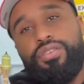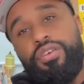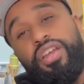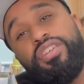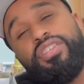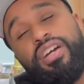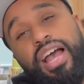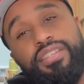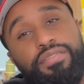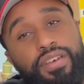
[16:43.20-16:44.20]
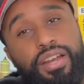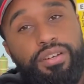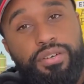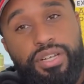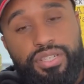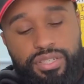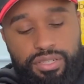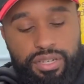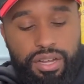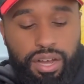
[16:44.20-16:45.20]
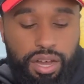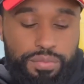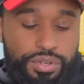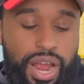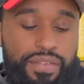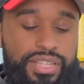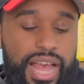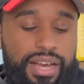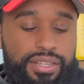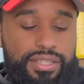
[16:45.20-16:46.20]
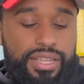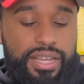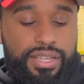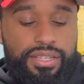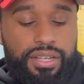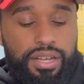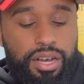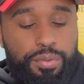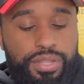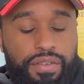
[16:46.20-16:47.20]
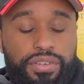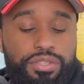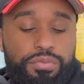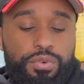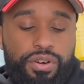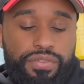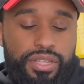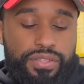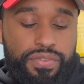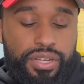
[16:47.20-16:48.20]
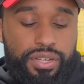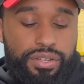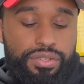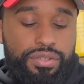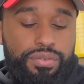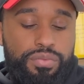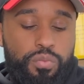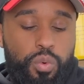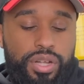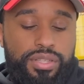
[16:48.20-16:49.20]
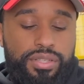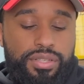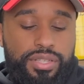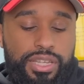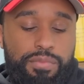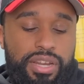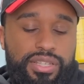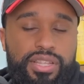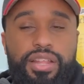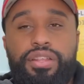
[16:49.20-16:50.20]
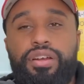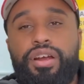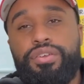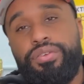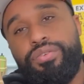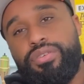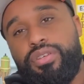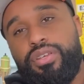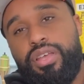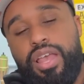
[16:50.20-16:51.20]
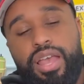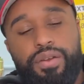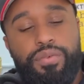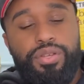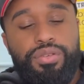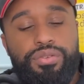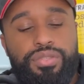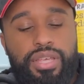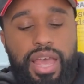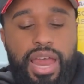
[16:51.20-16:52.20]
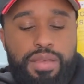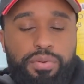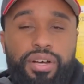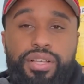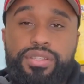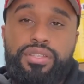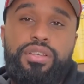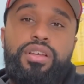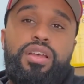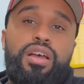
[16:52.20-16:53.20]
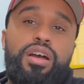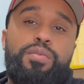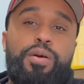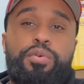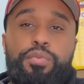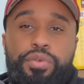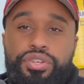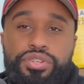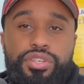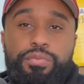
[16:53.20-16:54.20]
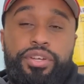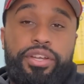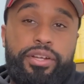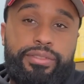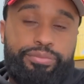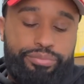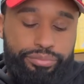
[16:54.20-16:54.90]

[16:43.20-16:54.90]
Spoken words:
So here's the last and final question. Travis Allen says, definitely do more of these videos. What semen extender are you using? And we use the Canny Plus. I'll put a picture somewhere here.